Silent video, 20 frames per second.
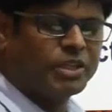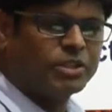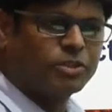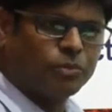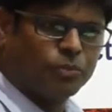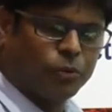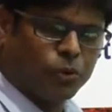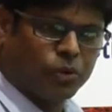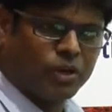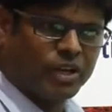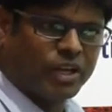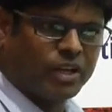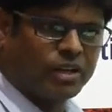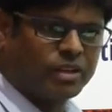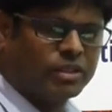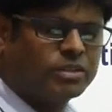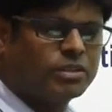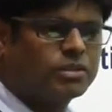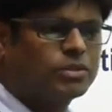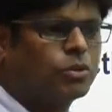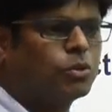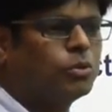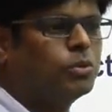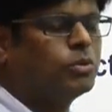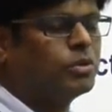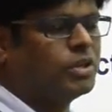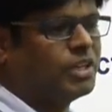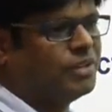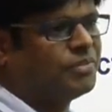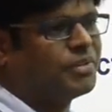base of goat rearers
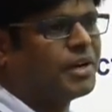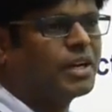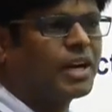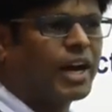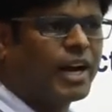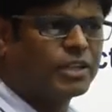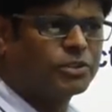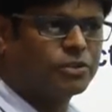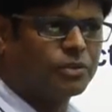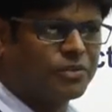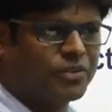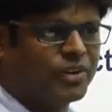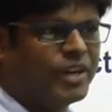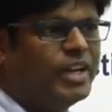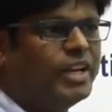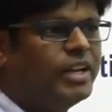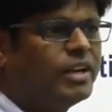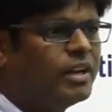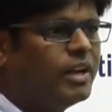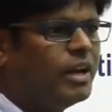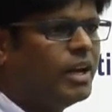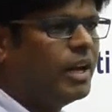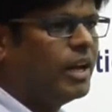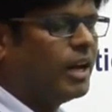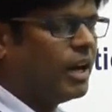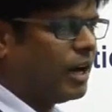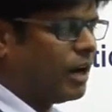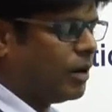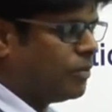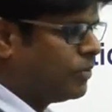through different kinds of training.
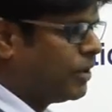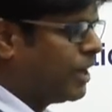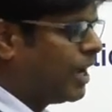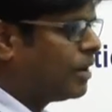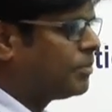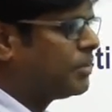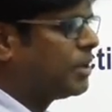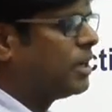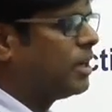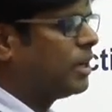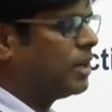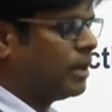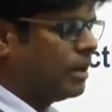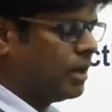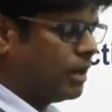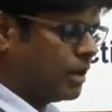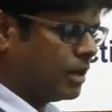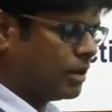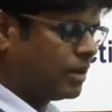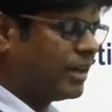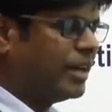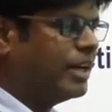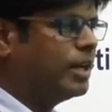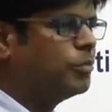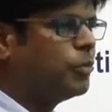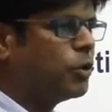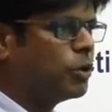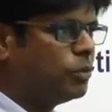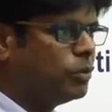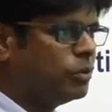We have the
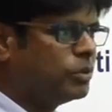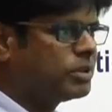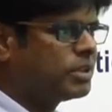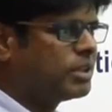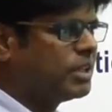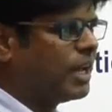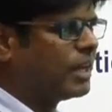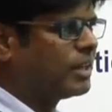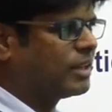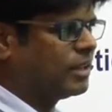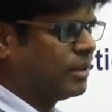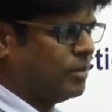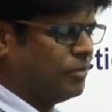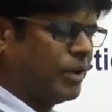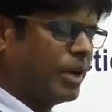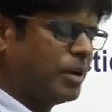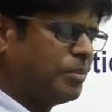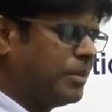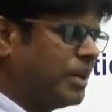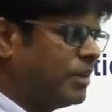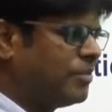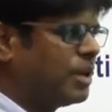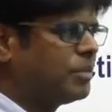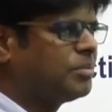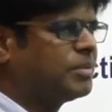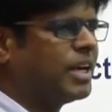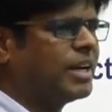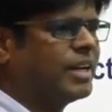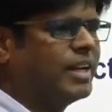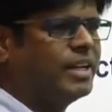training modules that we have
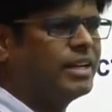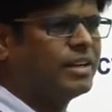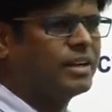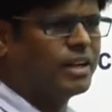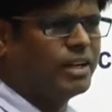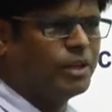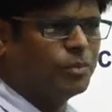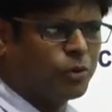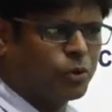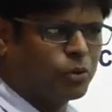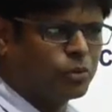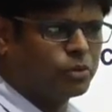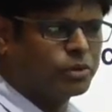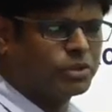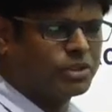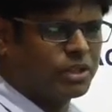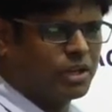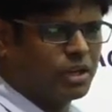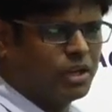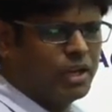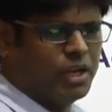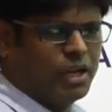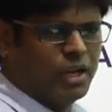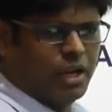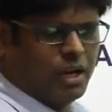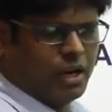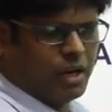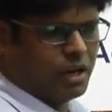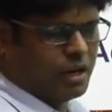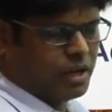developed 13 training modules
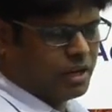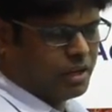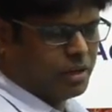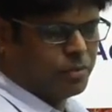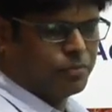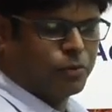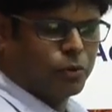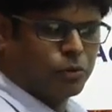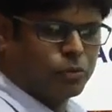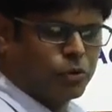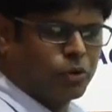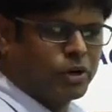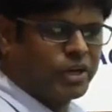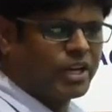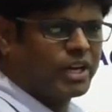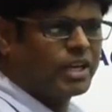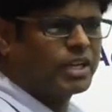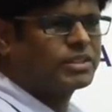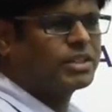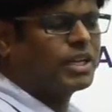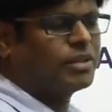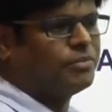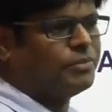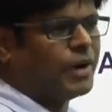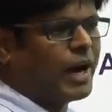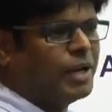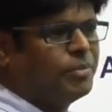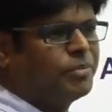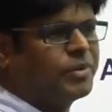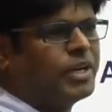for goat rearers and
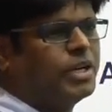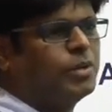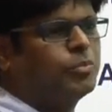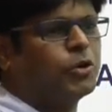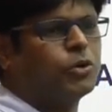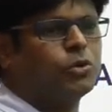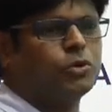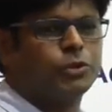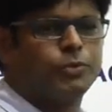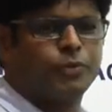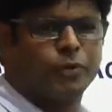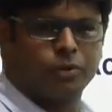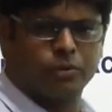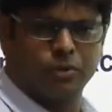5 training modules for